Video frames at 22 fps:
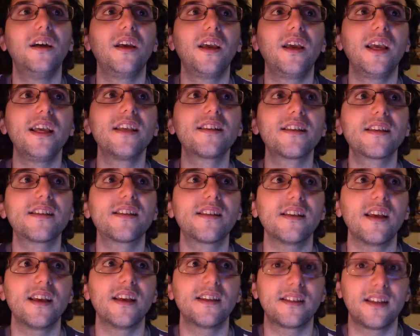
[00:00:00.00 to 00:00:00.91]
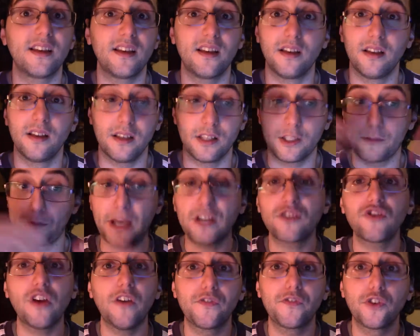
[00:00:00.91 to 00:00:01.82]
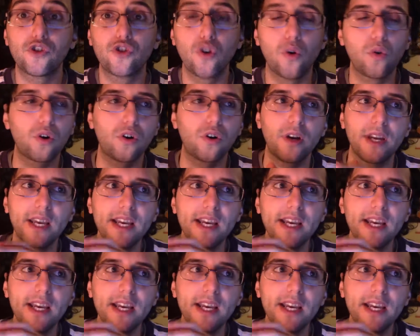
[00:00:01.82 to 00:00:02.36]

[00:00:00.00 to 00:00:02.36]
is especially after Joker,